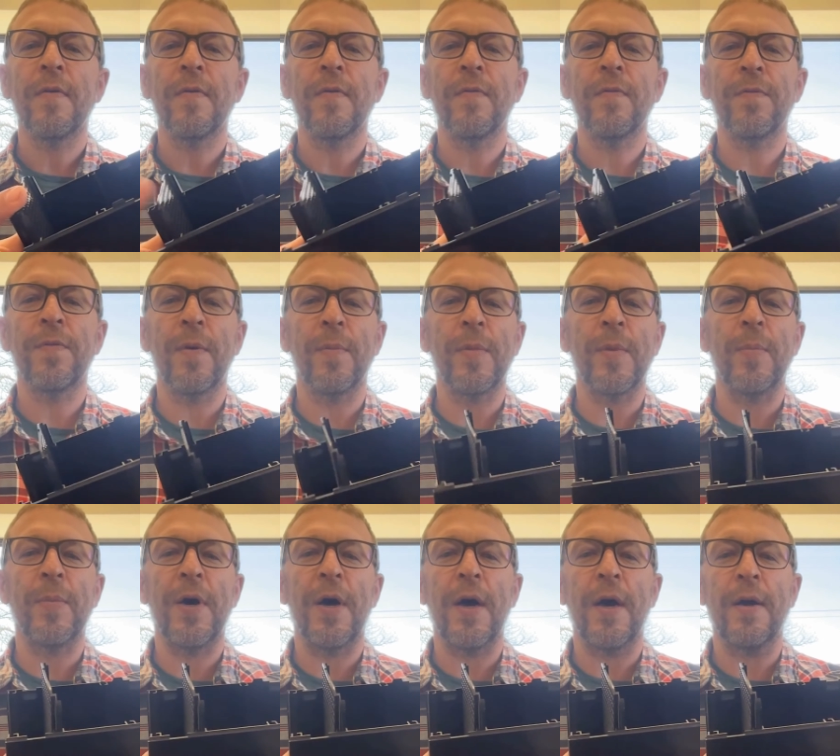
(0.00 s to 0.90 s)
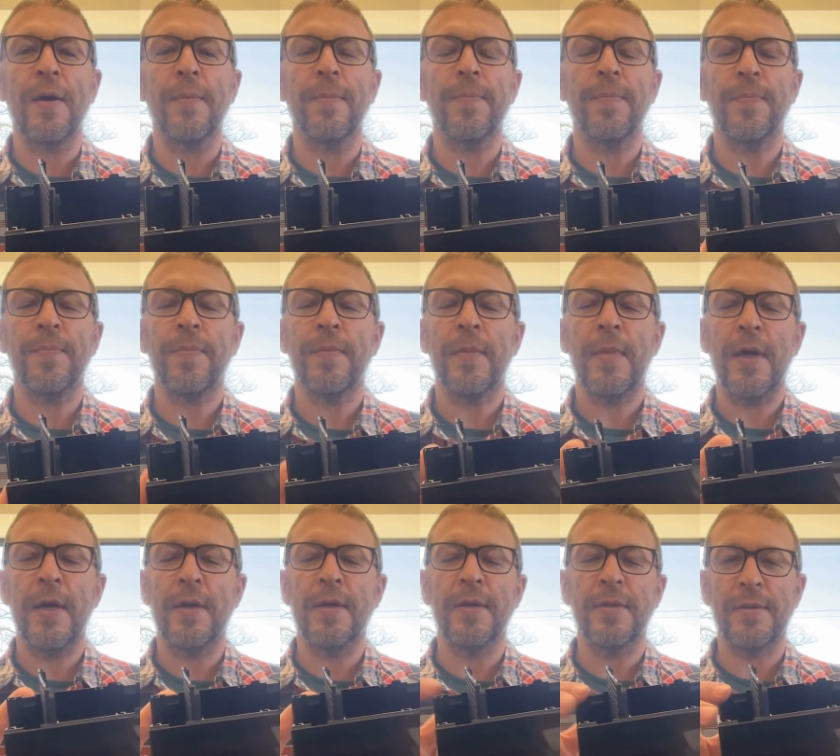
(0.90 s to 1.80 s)
from the bottom.
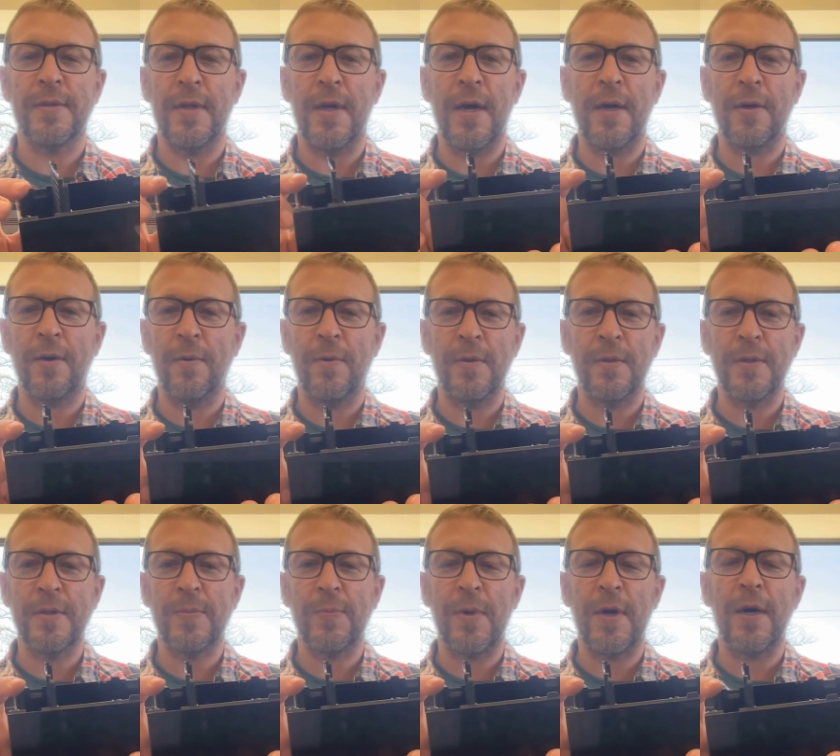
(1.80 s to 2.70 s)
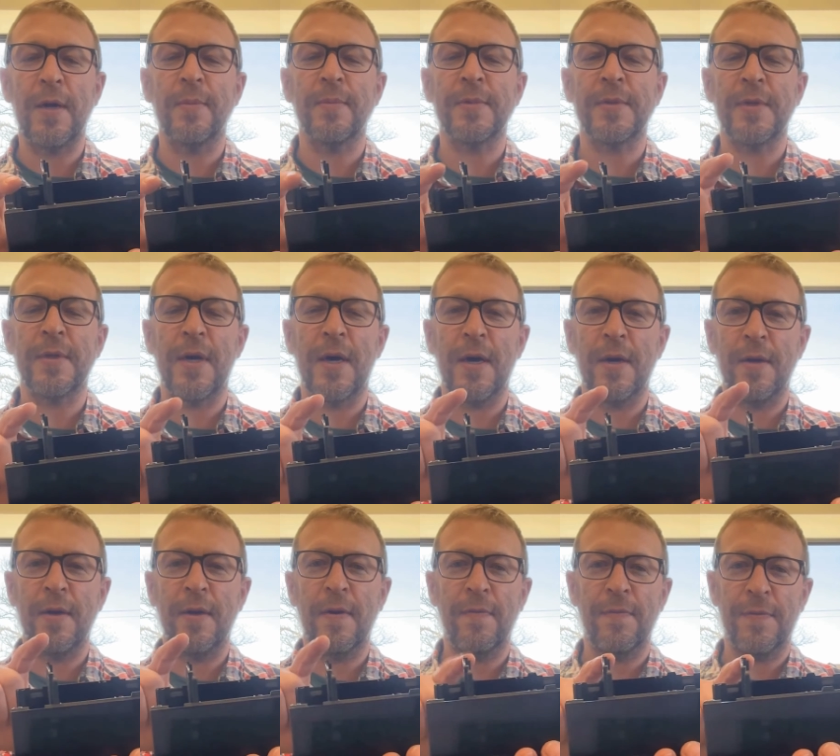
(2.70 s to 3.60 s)
It does not go in this bottom slot.
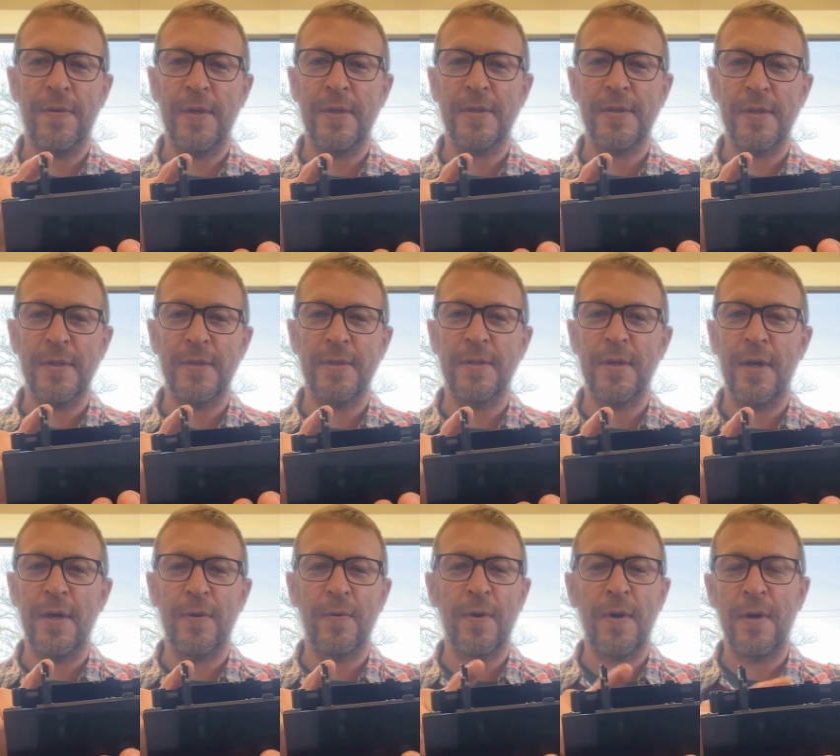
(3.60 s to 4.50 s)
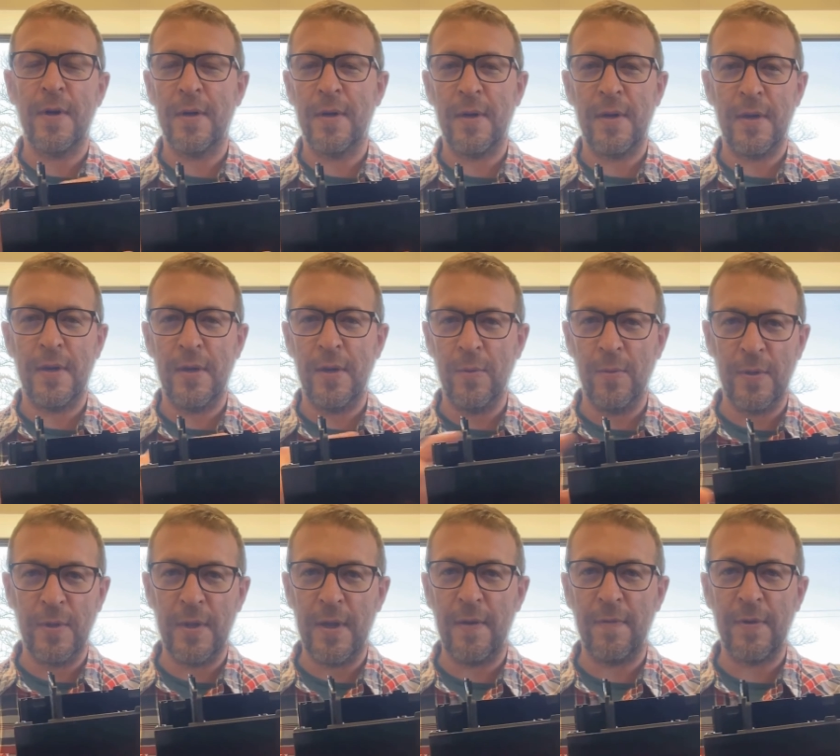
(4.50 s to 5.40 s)
If this is done wrong, you will
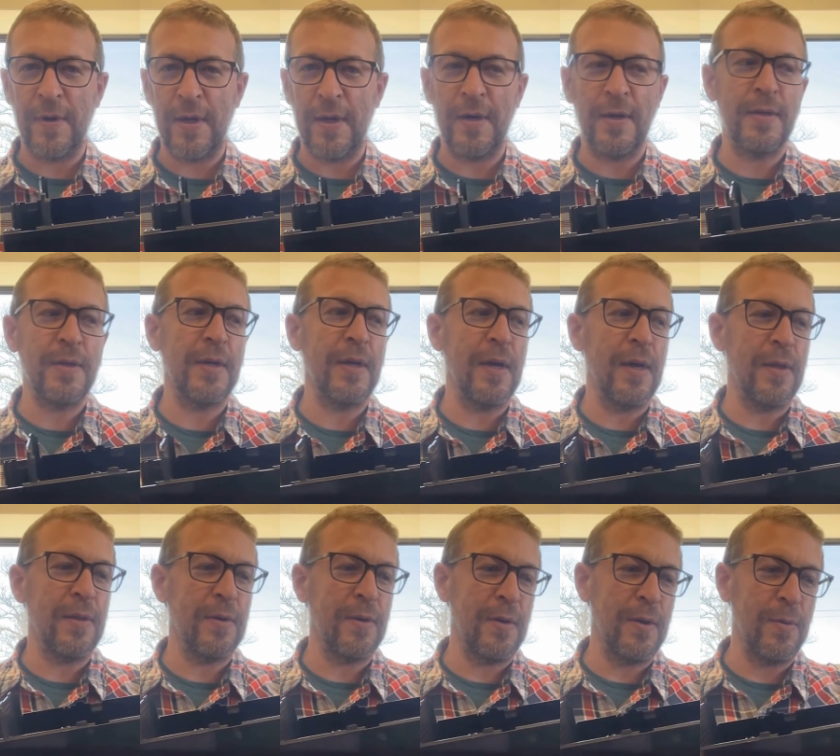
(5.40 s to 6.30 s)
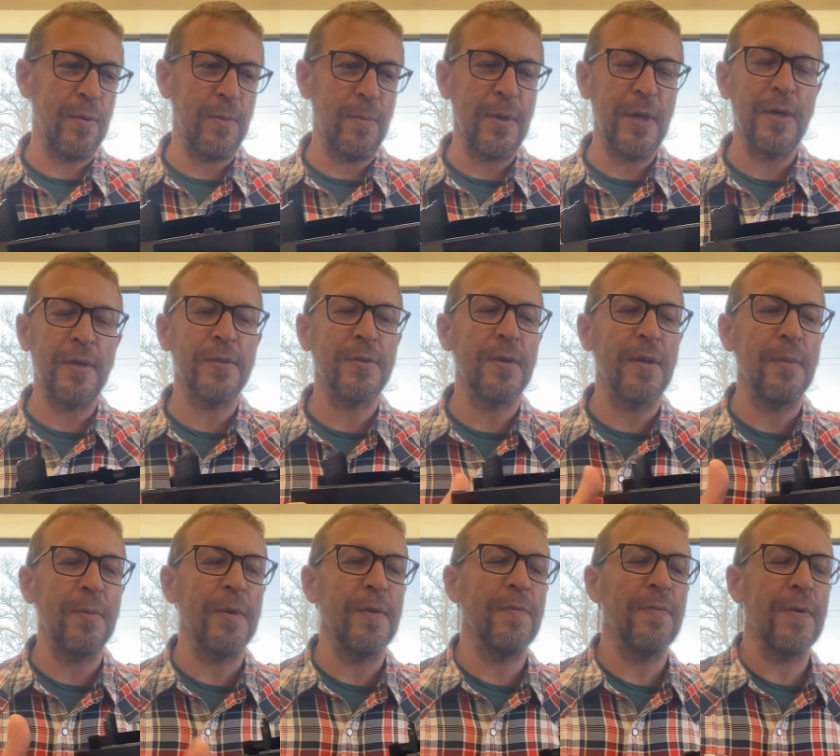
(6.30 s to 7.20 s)
never get it together. You will be
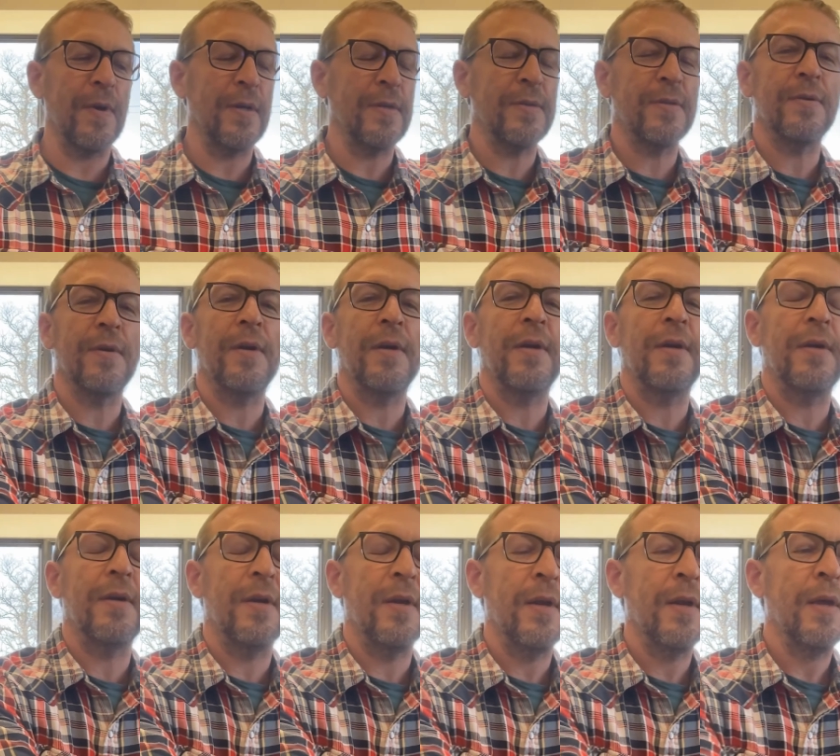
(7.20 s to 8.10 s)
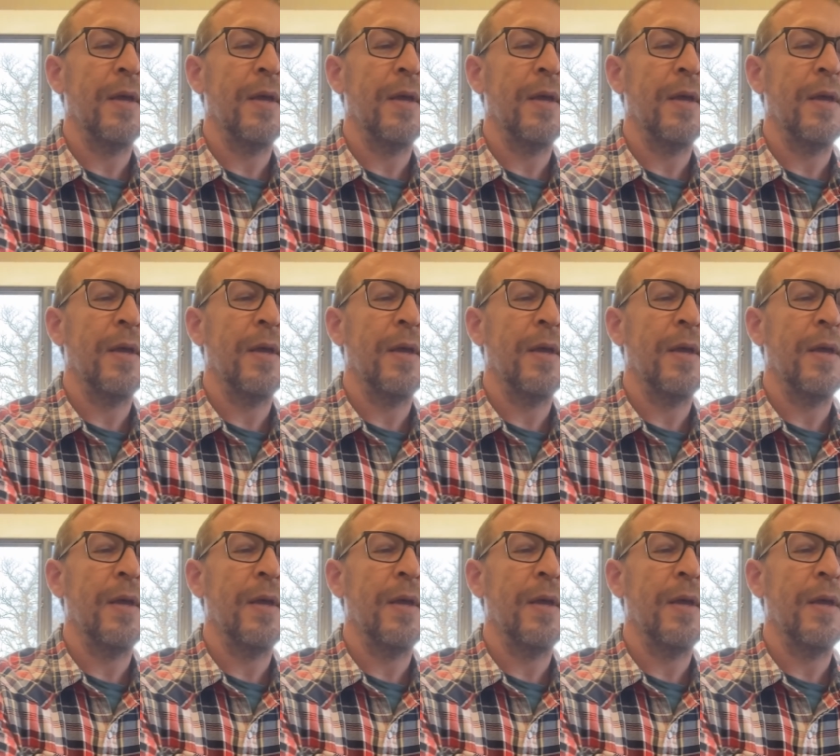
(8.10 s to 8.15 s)
extremely frustrated.